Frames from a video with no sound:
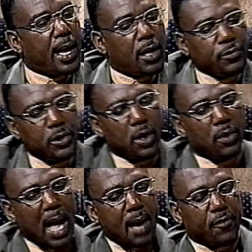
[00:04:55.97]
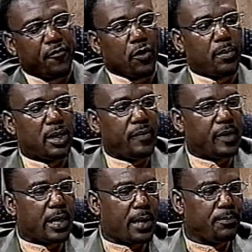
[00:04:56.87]
Al, I'm a firm
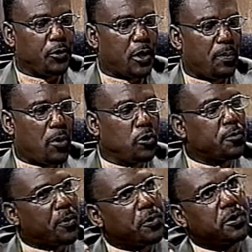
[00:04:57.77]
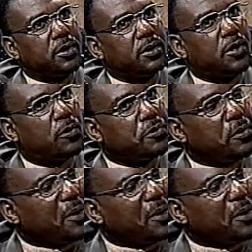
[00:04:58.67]
believer that, most persons don't